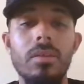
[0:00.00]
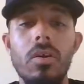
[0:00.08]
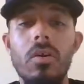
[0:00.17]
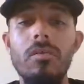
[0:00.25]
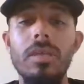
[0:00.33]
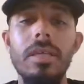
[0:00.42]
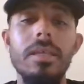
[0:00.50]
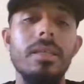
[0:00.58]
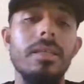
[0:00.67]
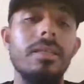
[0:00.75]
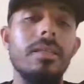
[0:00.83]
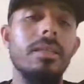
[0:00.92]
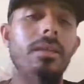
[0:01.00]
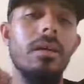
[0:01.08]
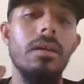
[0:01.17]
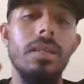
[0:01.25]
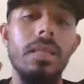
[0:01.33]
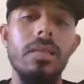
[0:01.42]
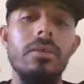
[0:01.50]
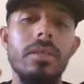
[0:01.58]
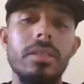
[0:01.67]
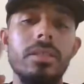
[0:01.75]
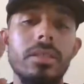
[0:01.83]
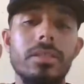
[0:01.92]
So hopefully Incognito
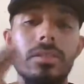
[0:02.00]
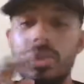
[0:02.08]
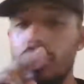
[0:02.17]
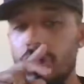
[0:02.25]
can just